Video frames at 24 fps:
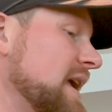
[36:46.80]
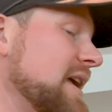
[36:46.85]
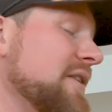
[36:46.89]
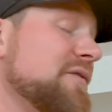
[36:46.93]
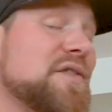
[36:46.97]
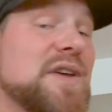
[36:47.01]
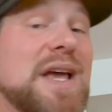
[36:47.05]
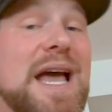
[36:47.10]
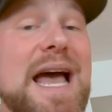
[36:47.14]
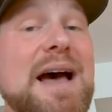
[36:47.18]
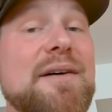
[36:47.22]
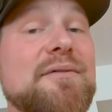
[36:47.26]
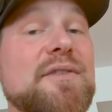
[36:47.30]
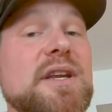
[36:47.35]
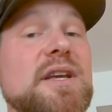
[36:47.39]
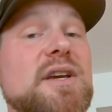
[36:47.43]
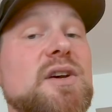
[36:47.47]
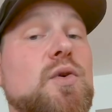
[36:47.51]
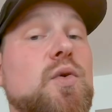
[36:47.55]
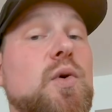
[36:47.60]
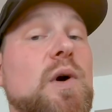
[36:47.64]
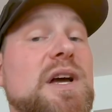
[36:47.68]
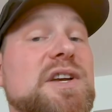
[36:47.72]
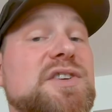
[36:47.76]
If you have any
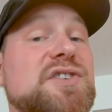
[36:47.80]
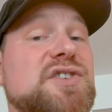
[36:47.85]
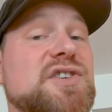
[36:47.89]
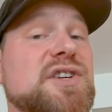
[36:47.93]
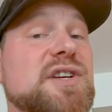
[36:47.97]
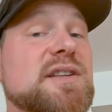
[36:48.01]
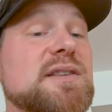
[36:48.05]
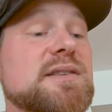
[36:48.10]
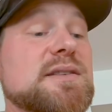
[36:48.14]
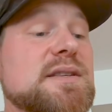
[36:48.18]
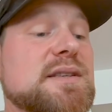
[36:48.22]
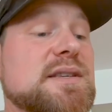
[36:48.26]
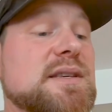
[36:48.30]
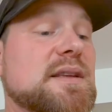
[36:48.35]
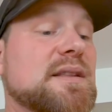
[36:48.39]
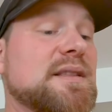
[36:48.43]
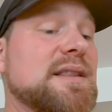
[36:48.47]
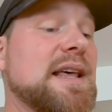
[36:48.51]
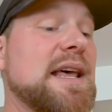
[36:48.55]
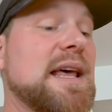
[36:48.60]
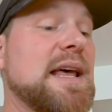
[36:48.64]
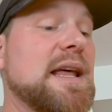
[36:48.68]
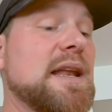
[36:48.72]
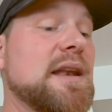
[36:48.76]
questions,
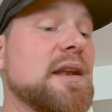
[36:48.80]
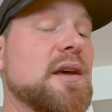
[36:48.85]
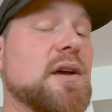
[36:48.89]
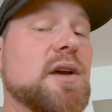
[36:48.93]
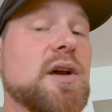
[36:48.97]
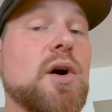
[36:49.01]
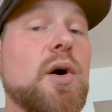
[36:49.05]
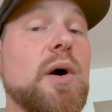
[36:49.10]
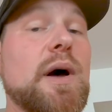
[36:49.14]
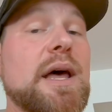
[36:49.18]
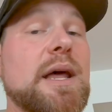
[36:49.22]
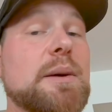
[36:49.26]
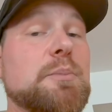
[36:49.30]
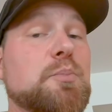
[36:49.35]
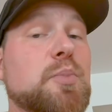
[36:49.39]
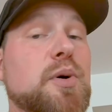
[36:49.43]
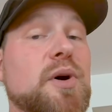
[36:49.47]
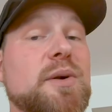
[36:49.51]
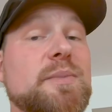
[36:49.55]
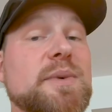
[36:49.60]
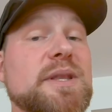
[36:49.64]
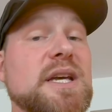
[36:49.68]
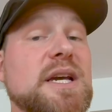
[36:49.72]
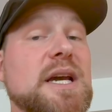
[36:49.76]
then go ahead and
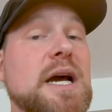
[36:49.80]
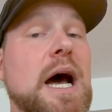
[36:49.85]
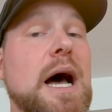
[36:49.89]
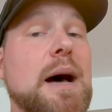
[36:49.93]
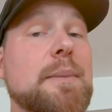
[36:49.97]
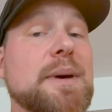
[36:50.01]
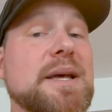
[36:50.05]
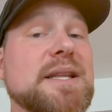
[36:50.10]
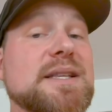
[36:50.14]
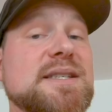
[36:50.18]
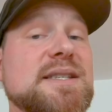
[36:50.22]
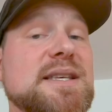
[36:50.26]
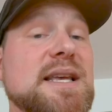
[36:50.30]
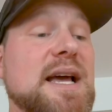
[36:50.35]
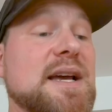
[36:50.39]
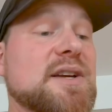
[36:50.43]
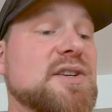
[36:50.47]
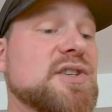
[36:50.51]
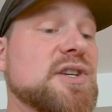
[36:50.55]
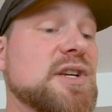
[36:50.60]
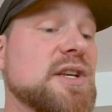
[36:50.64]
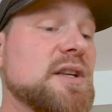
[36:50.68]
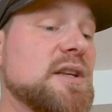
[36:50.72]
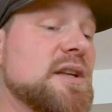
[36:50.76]
put them in the comments
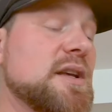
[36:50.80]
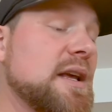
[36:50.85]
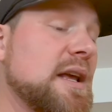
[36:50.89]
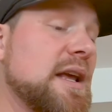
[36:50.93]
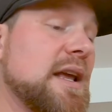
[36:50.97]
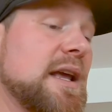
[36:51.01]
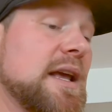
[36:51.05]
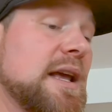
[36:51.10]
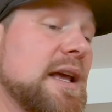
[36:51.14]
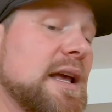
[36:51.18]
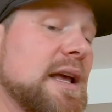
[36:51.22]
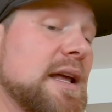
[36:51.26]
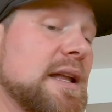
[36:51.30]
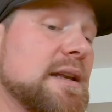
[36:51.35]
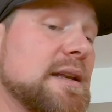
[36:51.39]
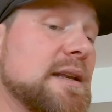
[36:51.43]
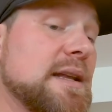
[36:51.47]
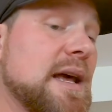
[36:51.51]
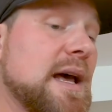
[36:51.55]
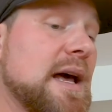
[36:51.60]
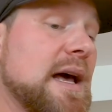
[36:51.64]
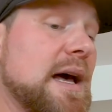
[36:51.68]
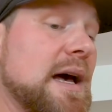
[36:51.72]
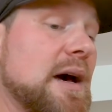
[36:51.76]
section,
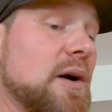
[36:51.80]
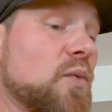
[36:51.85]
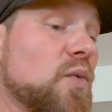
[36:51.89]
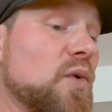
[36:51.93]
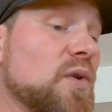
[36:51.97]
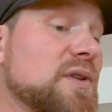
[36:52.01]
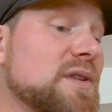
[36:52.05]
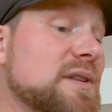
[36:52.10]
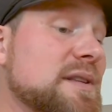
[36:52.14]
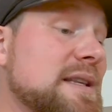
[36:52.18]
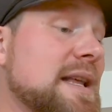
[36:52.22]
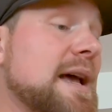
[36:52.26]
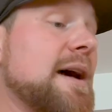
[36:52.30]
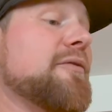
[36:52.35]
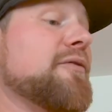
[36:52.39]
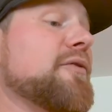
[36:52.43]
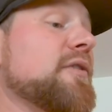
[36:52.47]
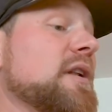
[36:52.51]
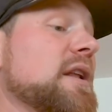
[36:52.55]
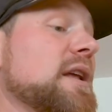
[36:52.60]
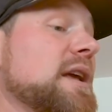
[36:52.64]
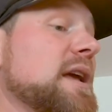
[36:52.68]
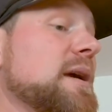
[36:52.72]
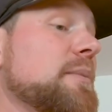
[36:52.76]
and we'll
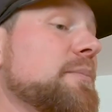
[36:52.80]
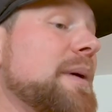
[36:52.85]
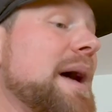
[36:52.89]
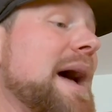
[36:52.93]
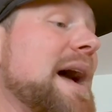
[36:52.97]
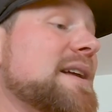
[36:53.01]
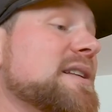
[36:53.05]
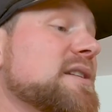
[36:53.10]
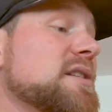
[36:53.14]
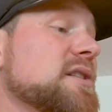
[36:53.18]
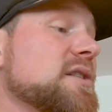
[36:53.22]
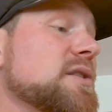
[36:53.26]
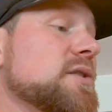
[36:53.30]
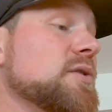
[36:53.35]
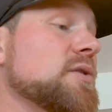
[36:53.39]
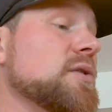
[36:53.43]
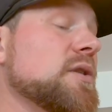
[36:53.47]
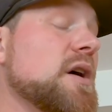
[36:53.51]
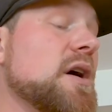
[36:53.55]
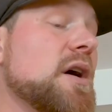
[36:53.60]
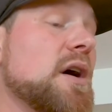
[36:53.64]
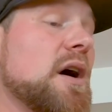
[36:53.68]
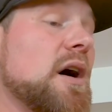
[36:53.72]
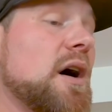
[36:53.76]
definitely get back to
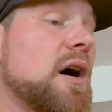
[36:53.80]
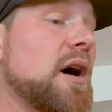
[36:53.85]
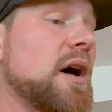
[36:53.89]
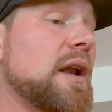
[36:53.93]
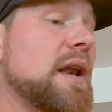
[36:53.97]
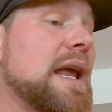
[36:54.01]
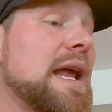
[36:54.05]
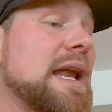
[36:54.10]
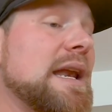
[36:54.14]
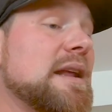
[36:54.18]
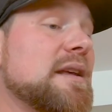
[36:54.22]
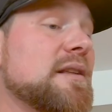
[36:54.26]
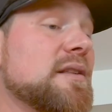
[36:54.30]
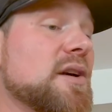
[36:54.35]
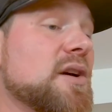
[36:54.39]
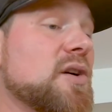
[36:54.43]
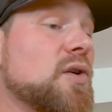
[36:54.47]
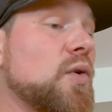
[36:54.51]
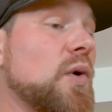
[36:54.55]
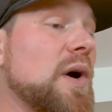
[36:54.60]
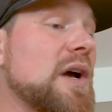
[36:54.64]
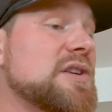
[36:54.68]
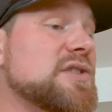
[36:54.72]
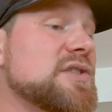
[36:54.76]
you on any of the
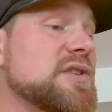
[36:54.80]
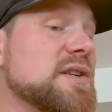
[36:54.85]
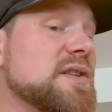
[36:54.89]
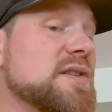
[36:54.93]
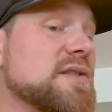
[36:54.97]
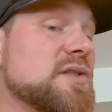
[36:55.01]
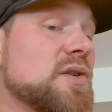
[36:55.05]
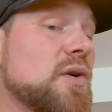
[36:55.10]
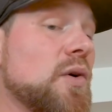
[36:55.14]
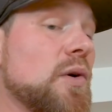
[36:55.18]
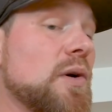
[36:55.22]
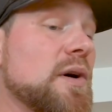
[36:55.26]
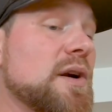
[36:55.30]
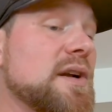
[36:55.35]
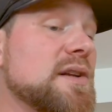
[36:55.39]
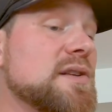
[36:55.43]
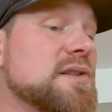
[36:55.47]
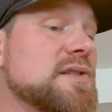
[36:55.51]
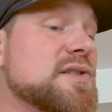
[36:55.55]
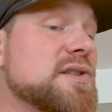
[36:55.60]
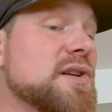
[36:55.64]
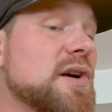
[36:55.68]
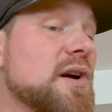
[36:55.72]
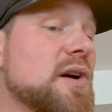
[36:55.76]
questions or
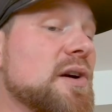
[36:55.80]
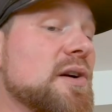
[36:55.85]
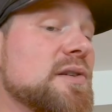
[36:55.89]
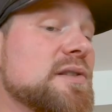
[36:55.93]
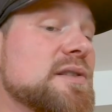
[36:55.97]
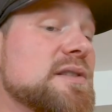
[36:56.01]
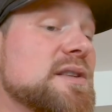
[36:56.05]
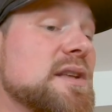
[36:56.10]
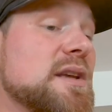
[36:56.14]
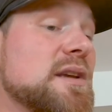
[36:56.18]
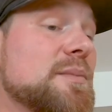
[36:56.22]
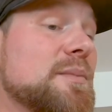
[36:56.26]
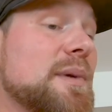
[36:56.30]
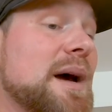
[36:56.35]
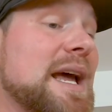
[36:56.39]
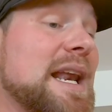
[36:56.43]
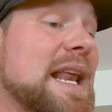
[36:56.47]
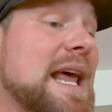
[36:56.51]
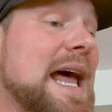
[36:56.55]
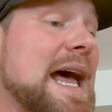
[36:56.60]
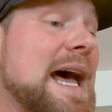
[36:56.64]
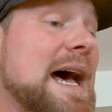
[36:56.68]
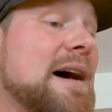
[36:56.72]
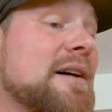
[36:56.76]
concerns that you
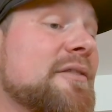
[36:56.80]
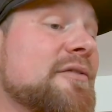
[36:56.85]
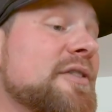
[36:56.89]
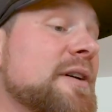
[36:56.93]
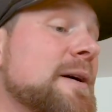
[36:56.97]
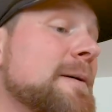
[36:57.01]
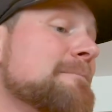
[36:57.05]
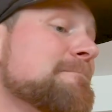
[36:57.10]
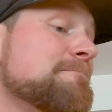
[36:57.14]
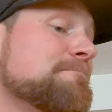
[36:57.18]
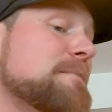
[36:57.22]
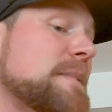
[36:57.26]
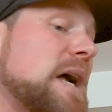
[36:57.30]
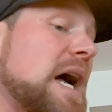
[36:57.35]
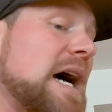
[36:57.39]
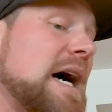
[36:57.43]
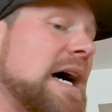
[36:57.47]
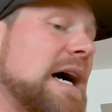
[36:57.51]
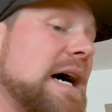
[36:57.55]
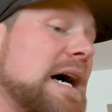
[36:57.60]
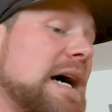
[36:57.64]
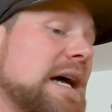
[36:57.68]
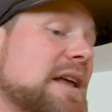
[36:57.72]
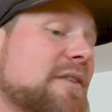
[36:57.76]
might have.
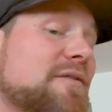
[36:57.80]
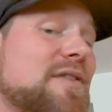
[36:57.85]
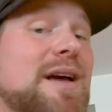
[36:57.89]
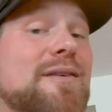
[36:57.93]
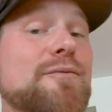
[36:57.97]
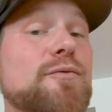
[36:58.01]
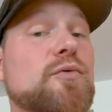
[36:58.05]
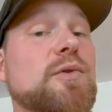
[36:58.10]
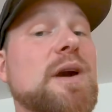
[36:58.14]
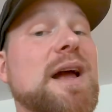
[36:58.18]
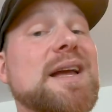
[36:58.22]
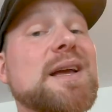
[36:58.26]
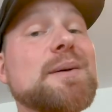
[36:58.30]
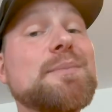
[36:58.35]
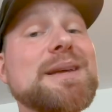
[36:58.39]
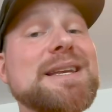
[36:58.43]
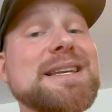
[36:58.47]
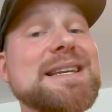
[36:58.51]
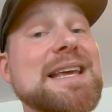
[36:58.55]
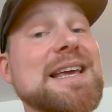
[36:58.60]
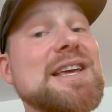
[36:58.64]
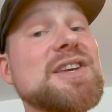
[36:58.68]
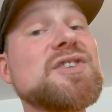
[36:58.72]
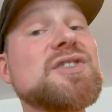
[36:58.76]
If you have
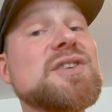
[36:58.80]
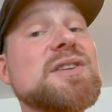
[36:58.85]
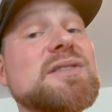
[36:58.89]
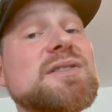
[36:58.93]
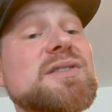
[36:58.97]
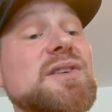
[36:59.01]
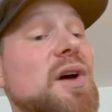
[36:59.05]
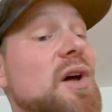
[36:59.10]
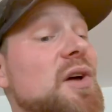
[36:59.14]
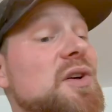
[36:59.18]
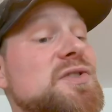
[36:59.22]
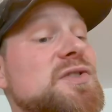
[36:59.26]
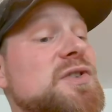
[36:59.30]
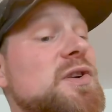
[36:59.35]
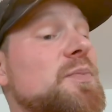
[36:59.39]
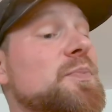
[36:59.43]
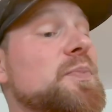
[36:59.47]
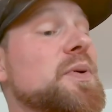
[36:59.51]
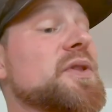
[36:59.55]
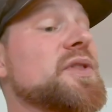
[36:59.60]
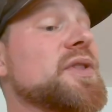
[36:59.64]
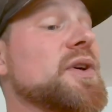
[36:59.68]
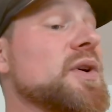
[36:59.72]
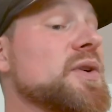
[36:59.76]
recommendations, also
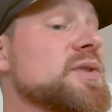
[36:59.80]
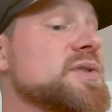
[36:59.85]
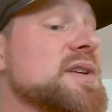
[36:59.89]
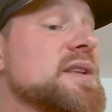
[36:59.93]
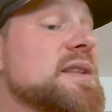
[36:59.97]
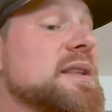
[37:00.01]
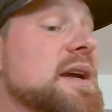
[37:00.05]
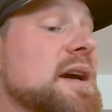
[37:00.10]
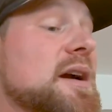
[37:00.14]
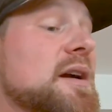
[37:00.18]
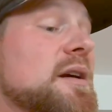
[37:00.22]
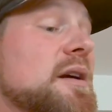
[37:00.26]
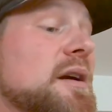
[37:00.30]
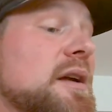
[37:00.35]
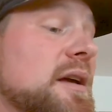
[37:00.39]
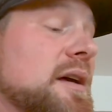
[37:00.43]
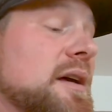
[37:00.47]
put those in there.